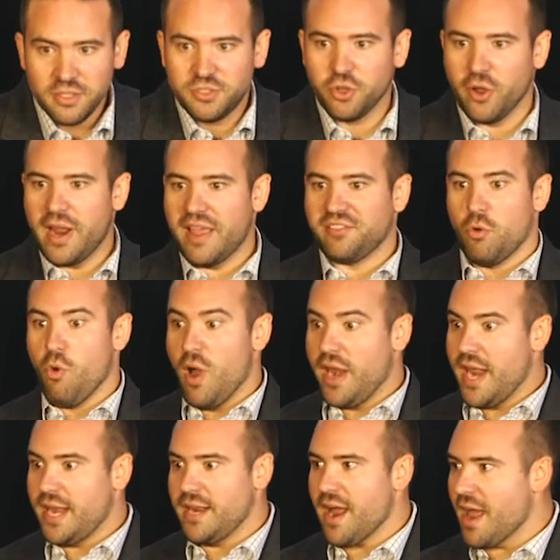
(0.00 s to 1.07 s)
Toyota has a
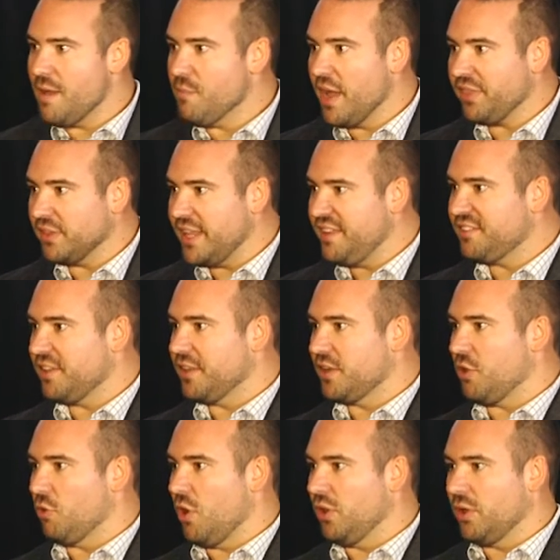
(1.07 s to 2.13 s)
$189 a month lease on the
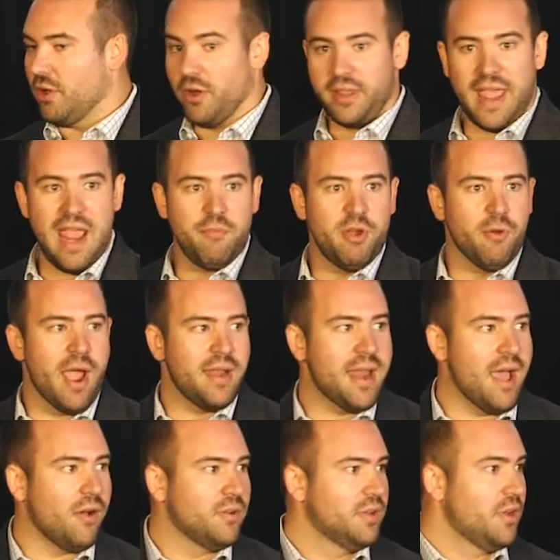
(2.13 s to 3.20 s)
Corolla or Camry right
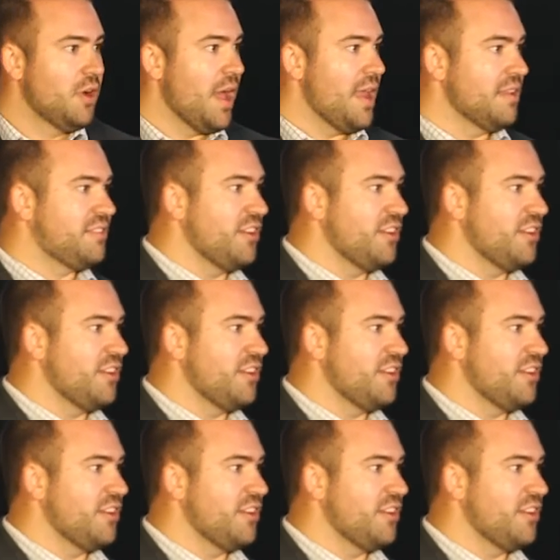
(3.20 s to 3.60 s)
now, and a